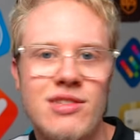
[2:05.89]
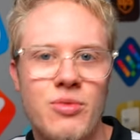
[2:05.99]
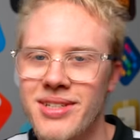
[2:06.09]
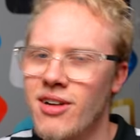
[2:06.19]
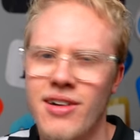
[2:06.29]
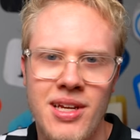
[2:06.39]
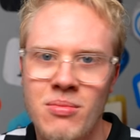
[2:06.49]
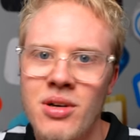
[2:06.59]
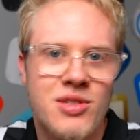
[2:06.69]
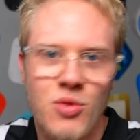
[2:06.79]
We'll be talking
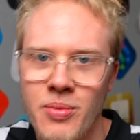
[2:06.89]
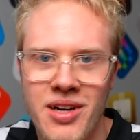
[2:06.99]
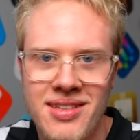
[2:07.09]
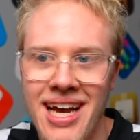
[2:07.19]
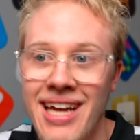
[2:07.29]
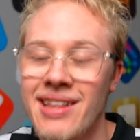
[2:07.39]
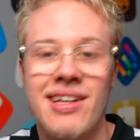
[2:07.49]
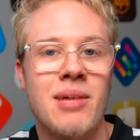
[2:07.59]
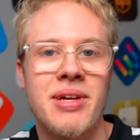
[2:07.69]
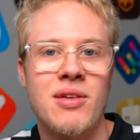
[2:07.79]
much more about that in the
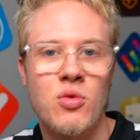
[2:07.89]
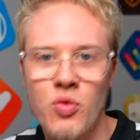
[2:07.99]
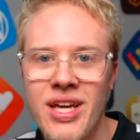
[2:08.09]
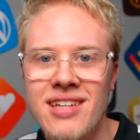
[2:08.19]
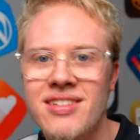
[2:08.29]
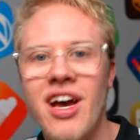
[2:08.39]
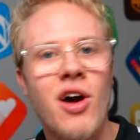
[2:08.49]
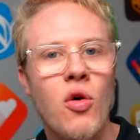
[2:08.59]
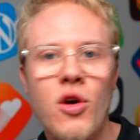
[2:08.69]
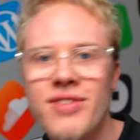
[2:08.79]
coming weeks,
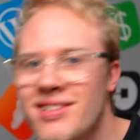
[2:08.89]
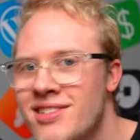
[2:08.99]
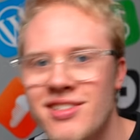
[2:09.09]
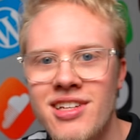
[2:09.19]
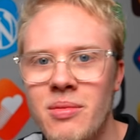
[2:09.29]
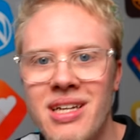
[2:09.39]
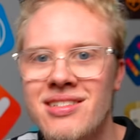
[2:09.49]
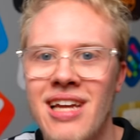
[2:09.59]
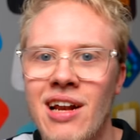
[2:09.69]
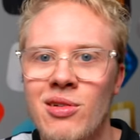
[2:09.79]
or if this is just going to be a
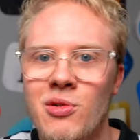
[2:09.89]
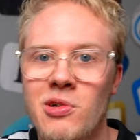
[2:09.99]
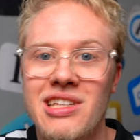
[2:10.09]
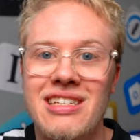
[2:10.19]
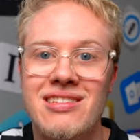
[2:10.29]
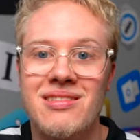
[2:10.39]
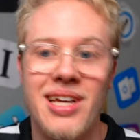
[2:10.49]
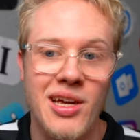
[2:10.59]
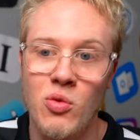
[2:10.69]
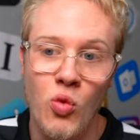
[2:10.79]
standalone release
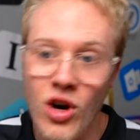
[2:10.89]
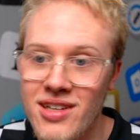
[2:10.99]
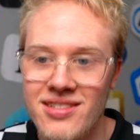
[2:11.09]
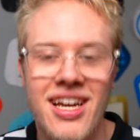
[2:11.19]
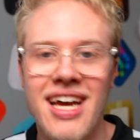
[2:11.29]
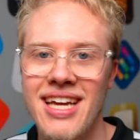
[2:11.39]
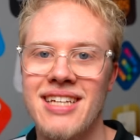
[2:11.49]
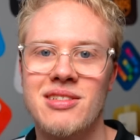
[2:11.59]
like it was in